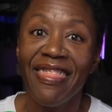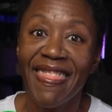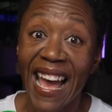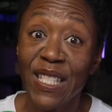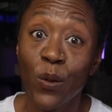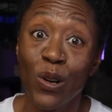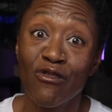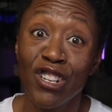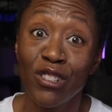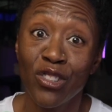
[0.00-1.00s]
That's where
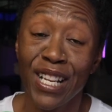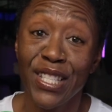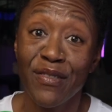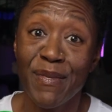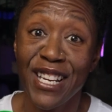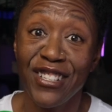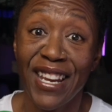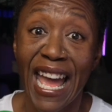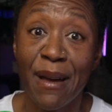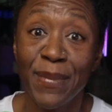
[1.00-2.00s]
real
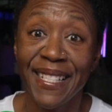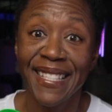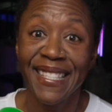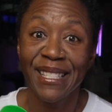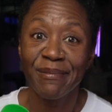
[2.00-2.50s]
transformation happens.